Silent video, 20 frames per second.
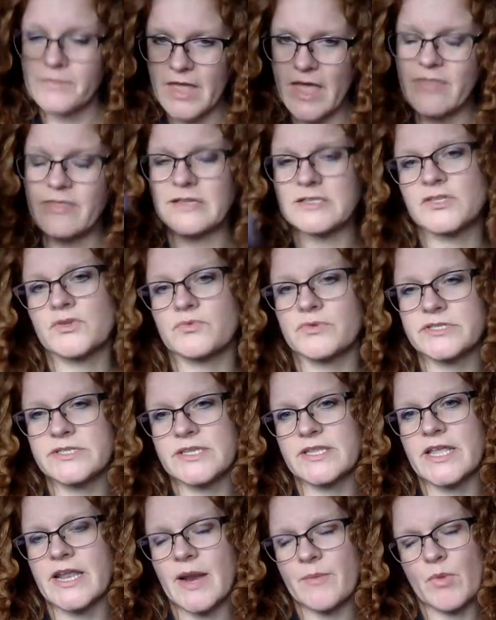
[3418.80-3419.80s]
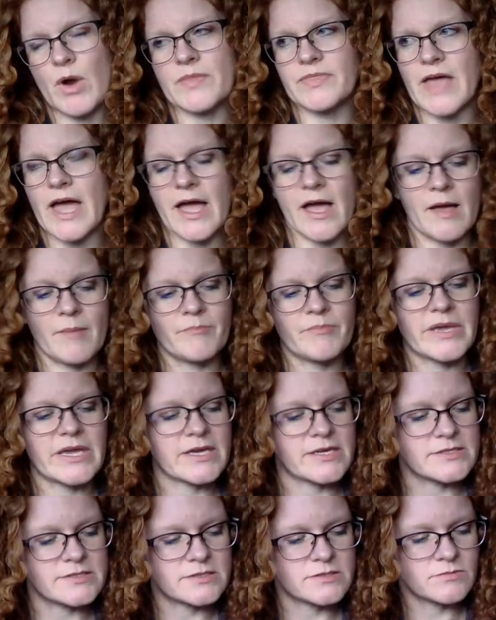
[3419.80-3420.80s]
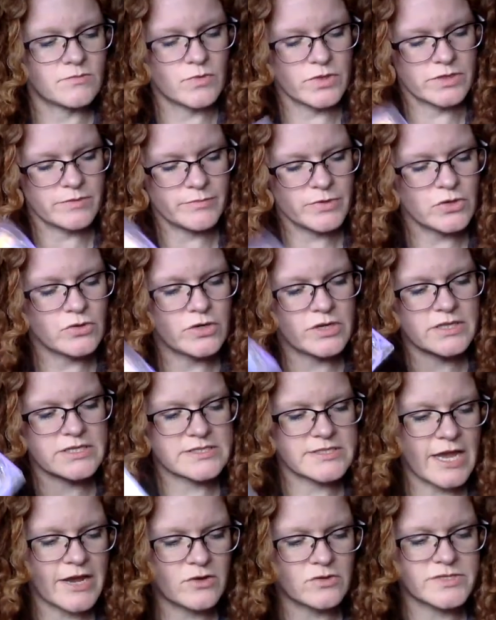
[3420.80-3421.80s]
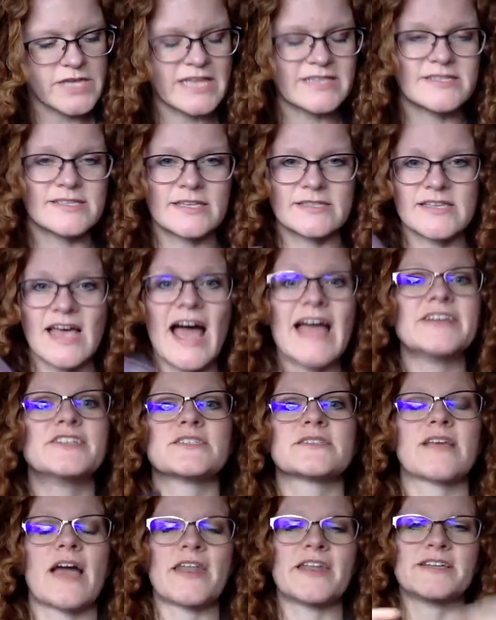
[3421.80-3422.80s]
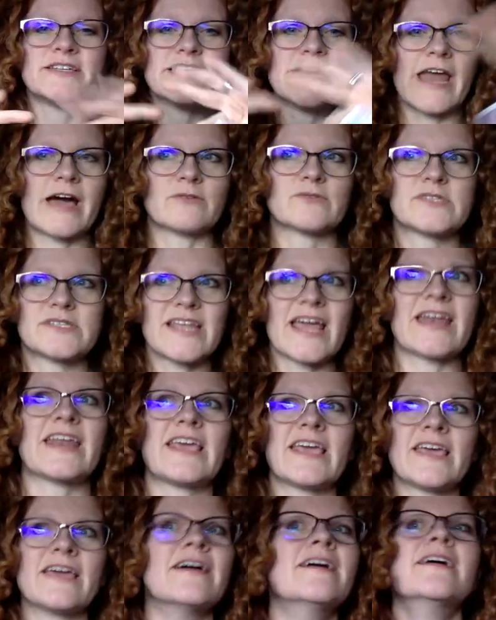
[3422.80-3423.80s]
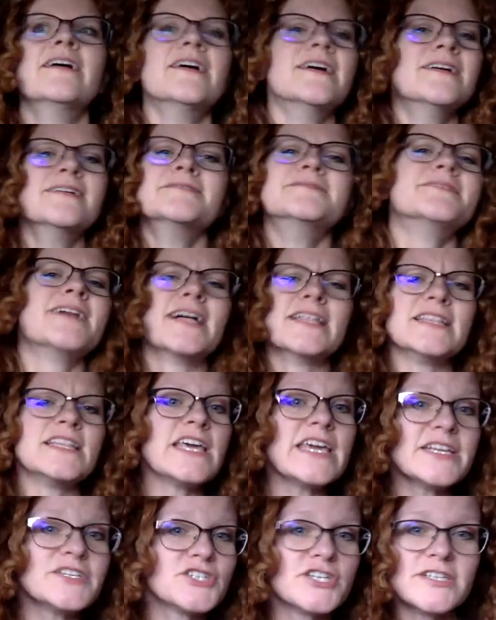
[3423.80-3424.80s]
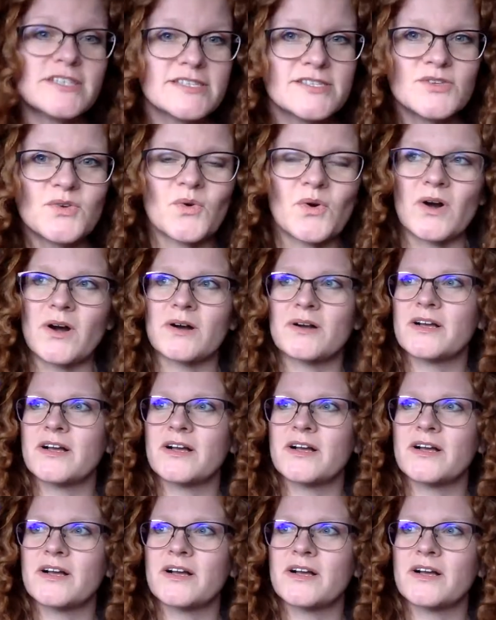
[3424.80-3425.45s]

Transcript: And that's the reason that I brought that up, because with the moon and the cycles, and since I just kind of denounced any allegiance or